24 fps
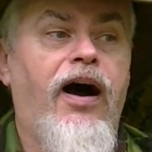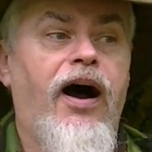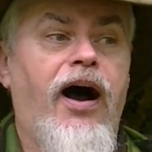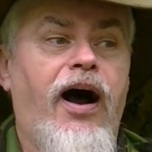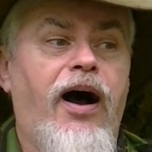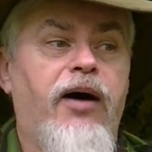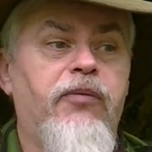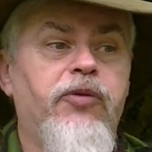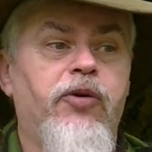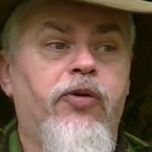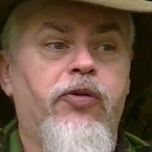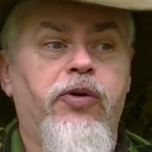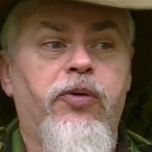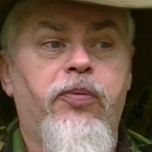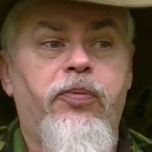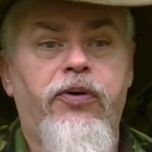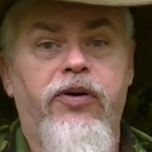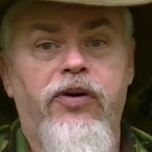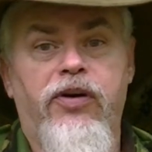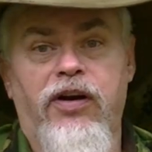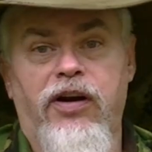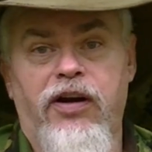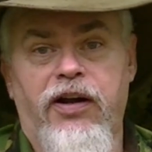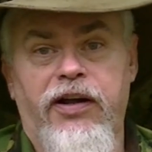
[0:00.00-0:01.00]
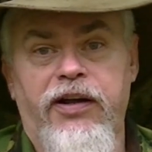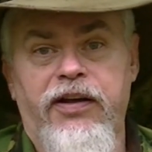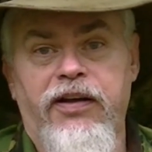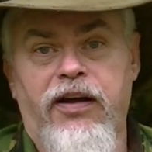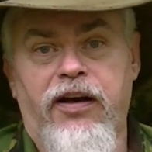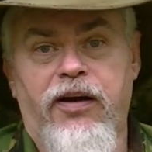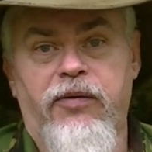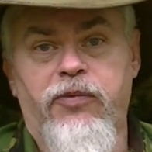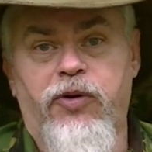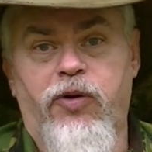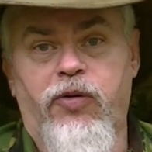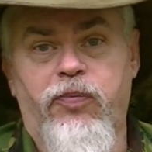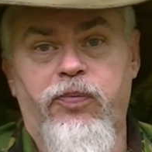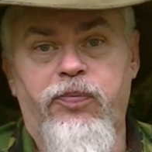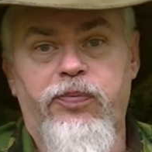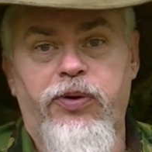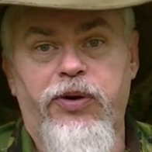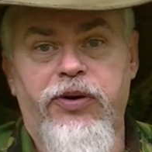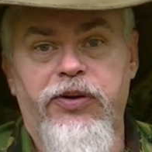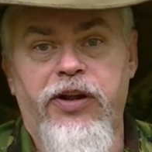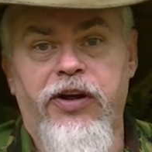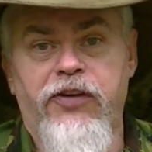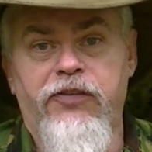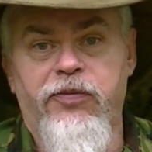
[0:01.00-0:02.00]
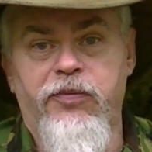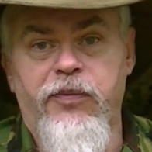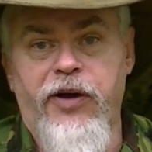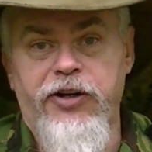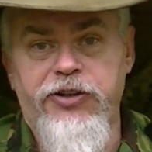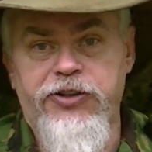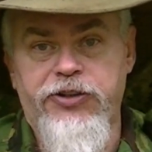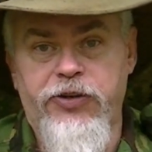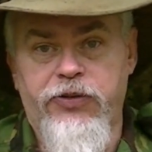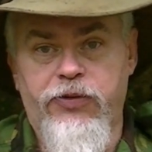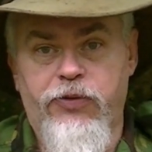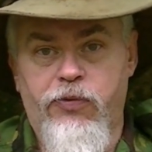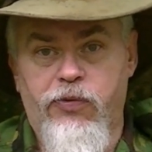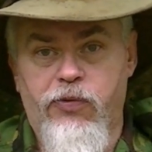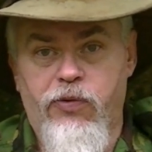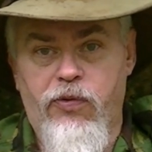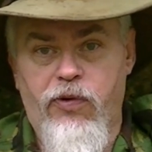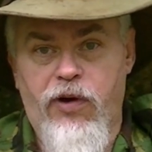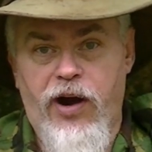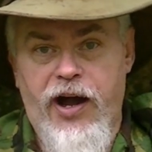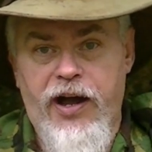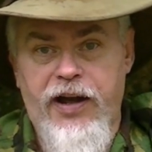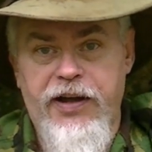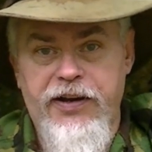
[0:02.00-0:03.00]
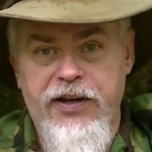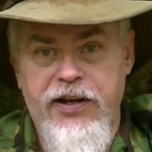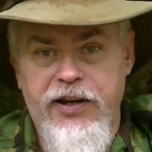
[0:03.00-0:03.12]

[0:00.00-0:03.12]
I'm going to put a link, I'm going to put the information right